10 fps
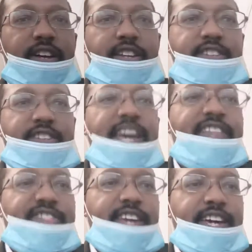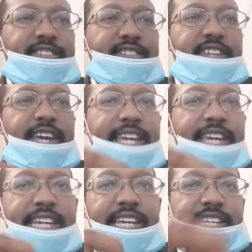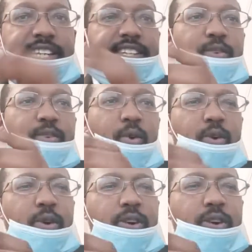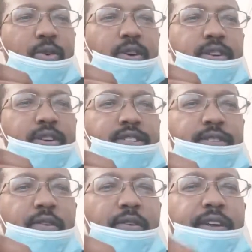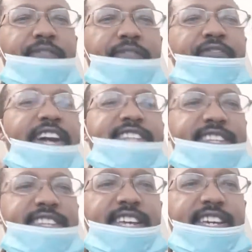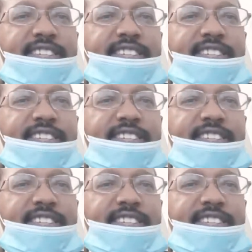dead things, and they eat it, or infected things, and